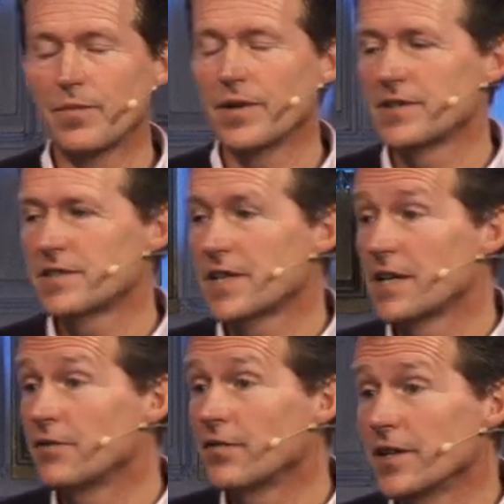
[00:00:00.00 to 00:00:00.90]
I'm just going
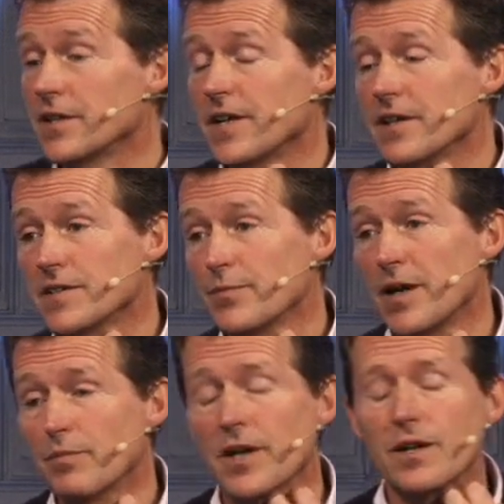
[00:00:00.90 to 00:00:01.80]
to invite you now, as the
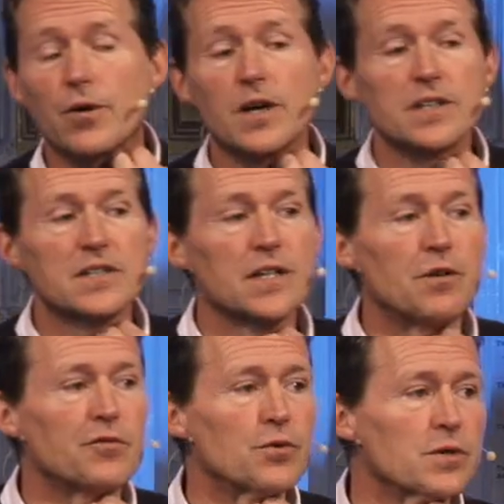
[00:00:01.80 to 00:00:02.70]
band play quietly, to
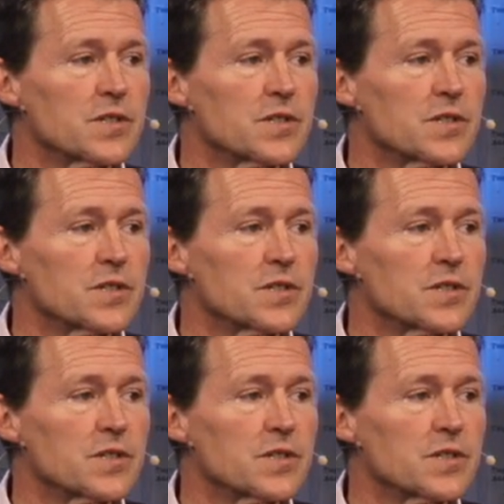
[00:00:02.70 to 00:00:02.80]
come forward.